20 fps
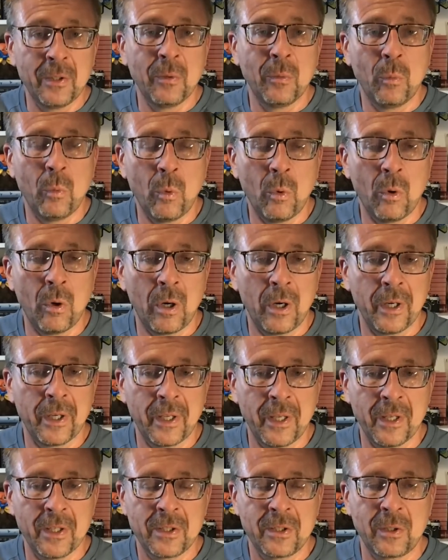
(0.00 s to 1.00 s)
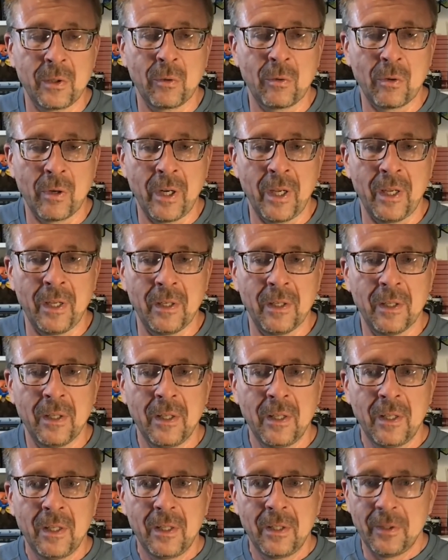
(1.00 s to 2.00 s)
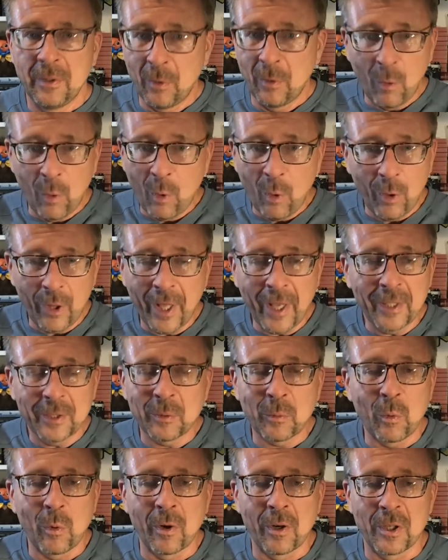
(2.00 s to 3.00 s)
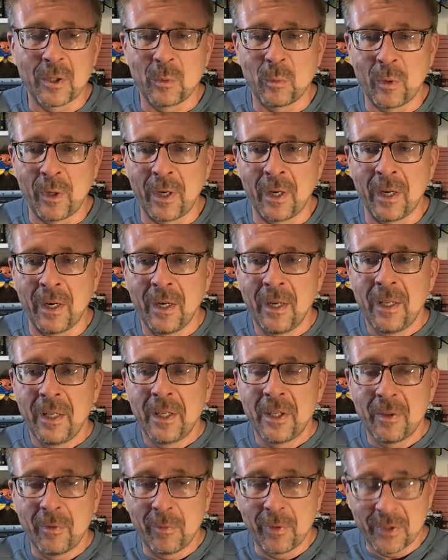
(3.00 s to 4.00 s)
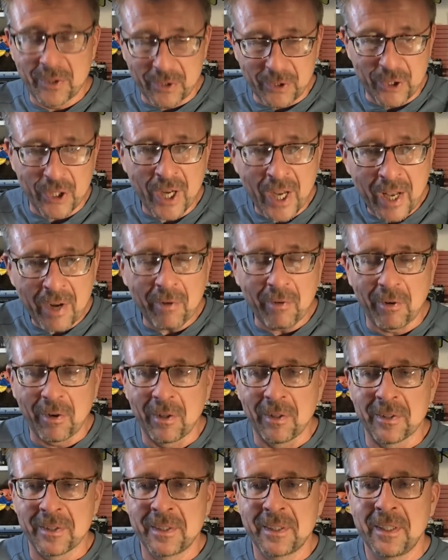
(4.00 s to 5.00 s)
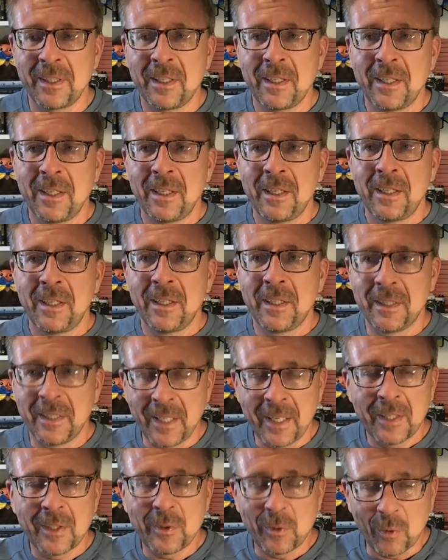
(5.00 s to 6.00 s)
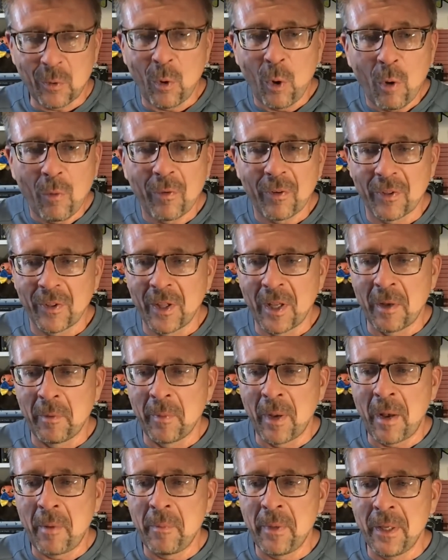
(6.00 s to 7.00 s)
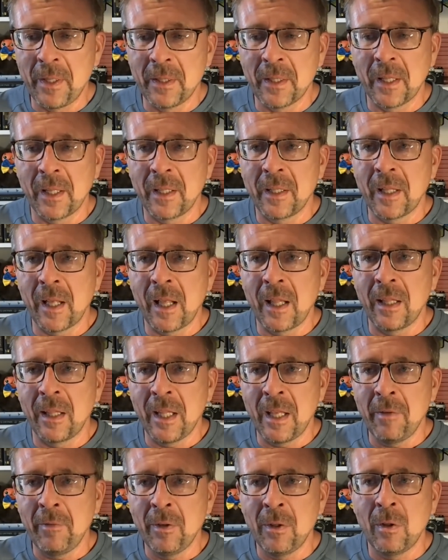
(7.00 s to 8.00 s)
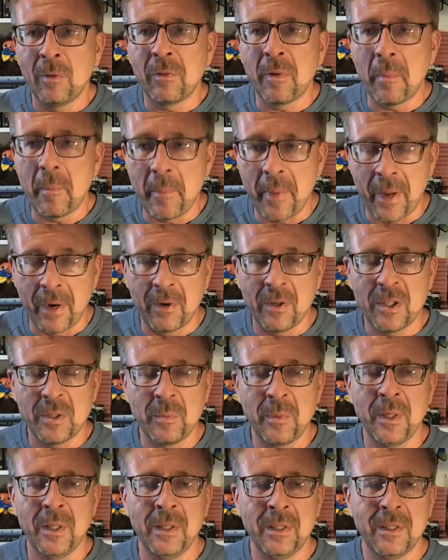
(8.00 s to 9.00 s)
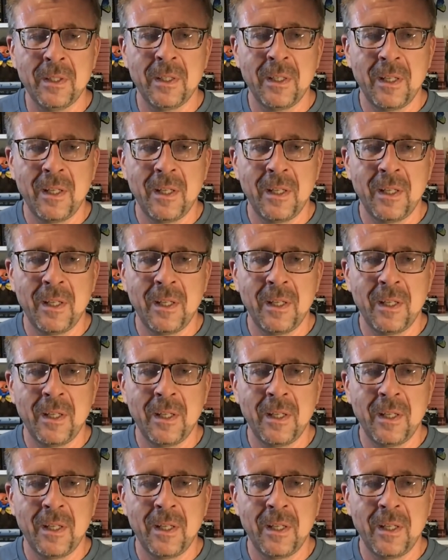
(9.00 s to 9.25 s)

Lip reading: the war against Ukraine. The whole headquarters were was generals. They took over them. I mean, a level of embarrassment,